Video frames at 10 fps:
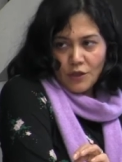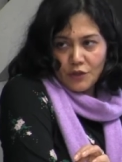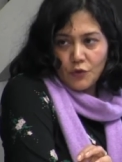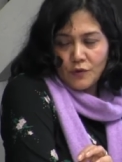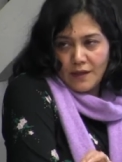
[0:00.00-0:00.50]
we
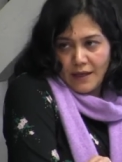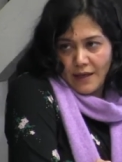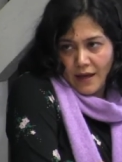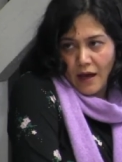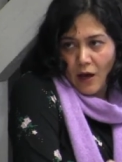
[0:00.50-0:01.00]
look to
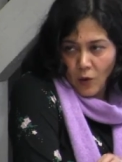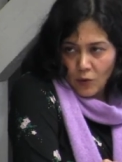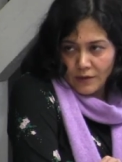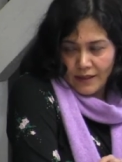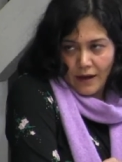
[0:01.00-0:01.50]

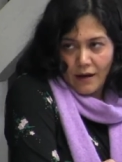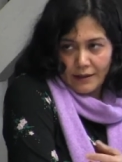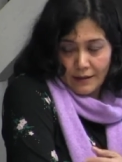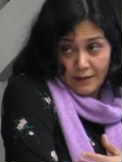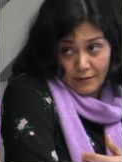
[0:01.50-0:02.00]
how
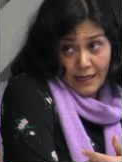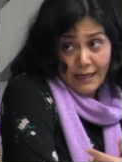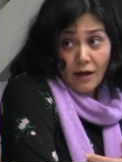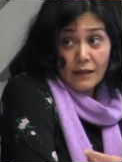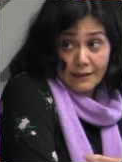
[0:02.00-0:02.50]

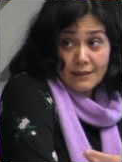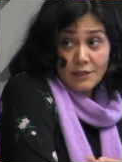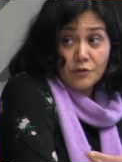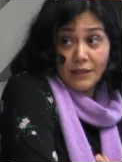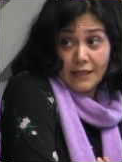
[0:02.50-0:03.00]
legal
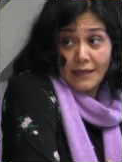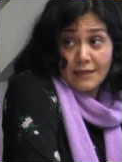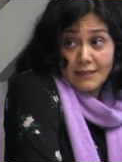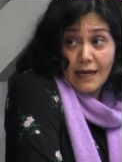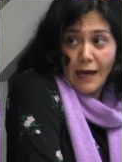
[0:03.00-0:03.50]

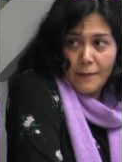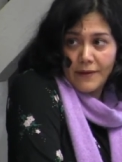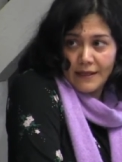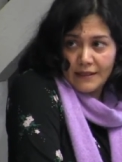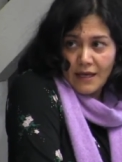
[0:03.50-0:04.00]
reasoning is
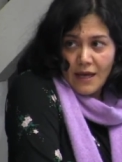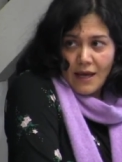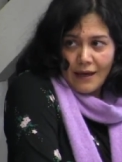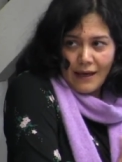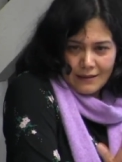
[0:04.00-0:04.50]
happen,
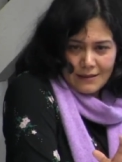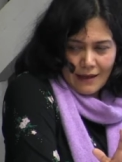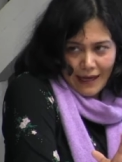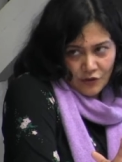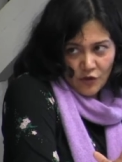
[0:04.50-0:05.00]
it's
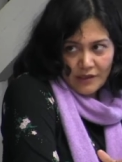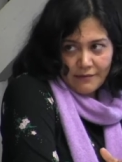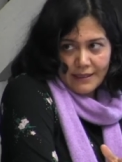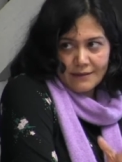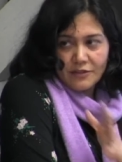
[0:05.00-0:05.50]

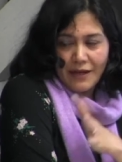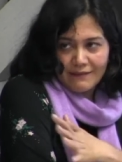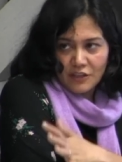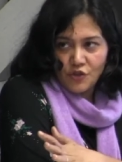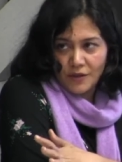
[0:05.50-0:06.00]
actually very
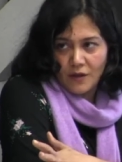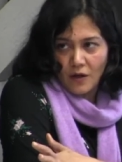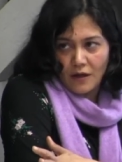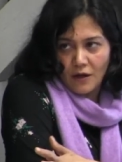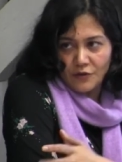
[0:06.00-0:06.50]

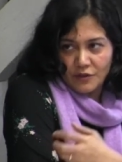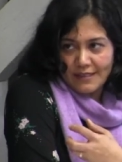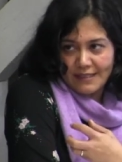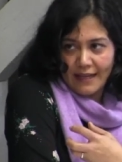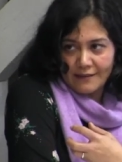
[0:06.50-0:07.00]
traditional
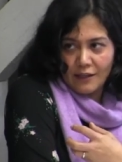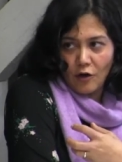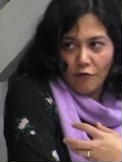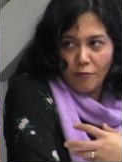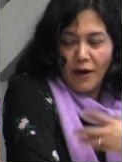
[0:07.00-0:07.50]

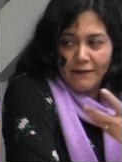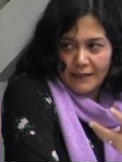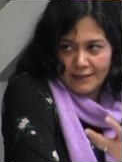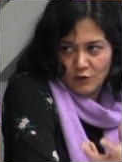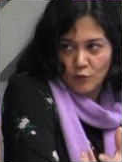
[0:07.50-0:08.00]
understanding of
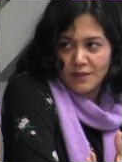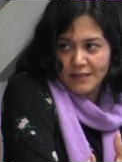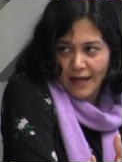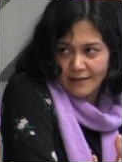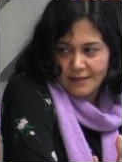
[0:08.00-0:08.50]
bodily
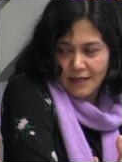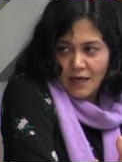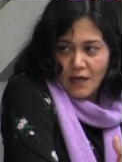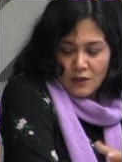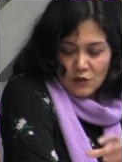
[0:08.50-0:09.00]
substance.